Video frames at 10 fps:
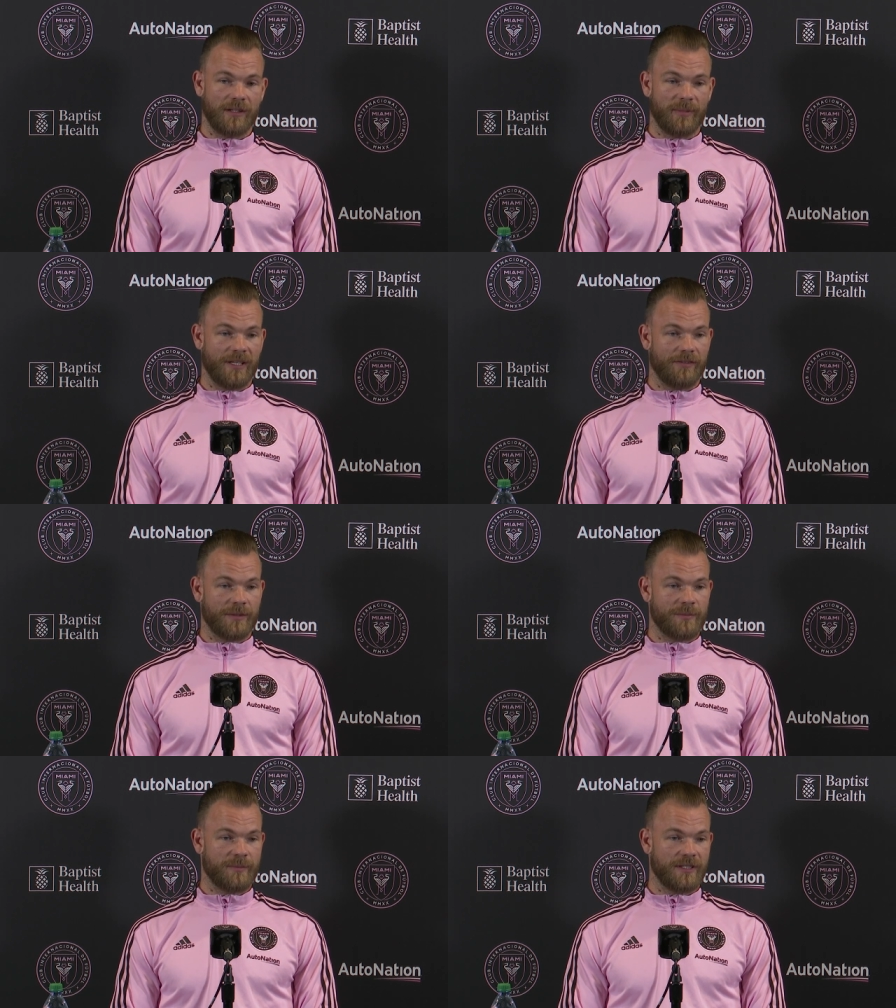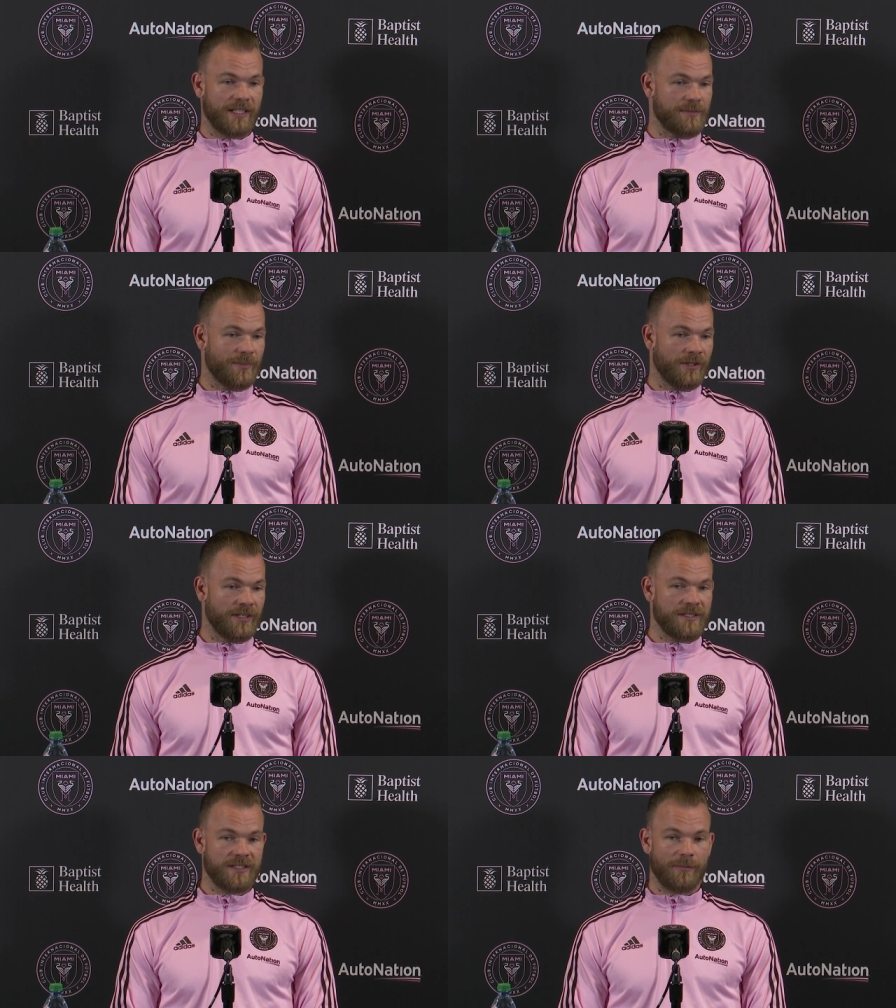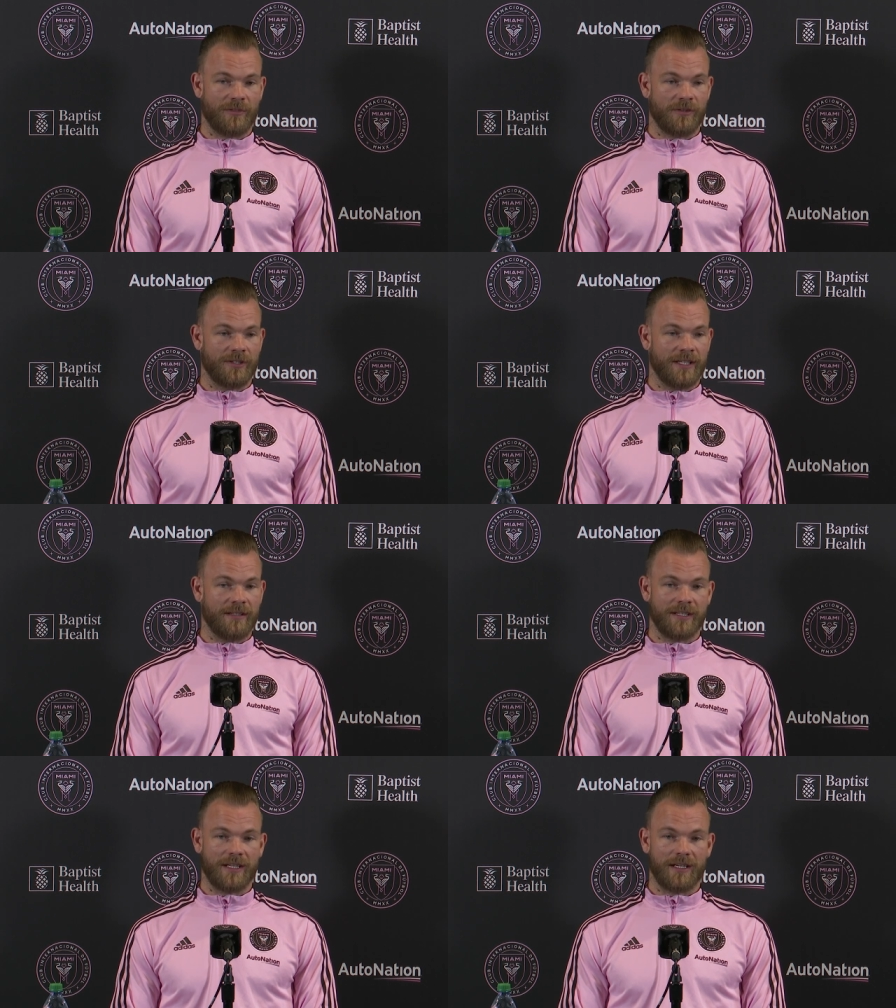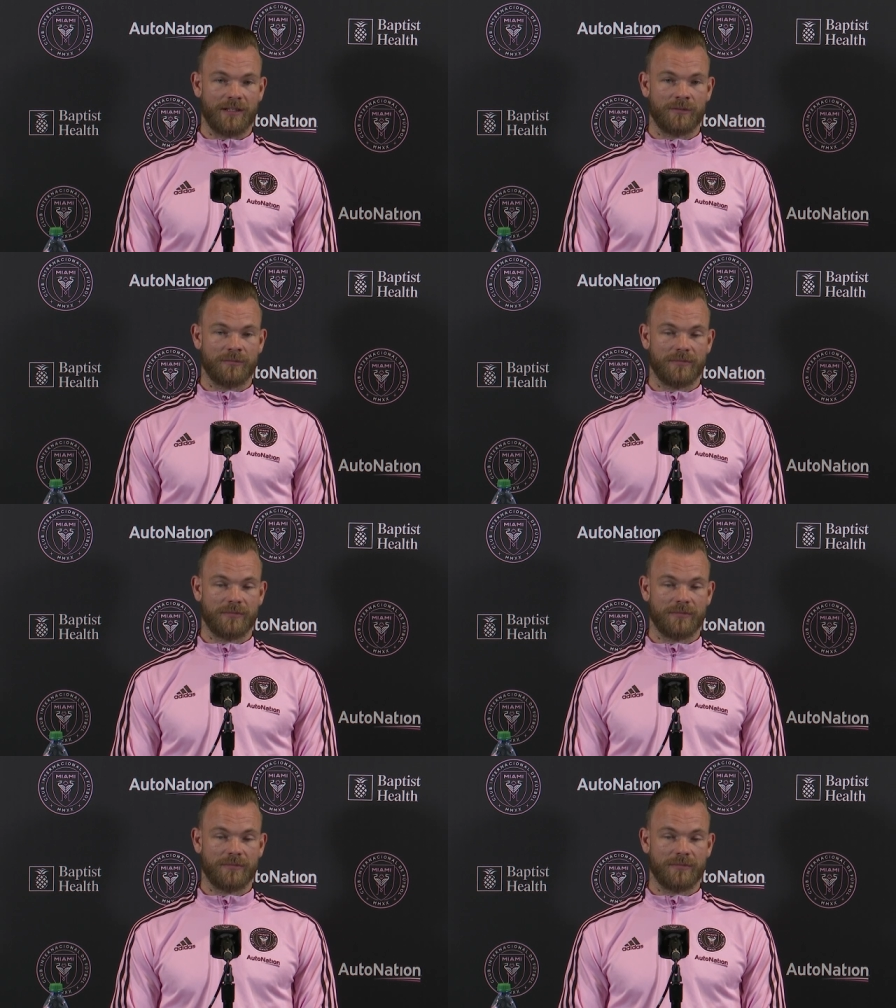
bit of experience. I'm 30 now.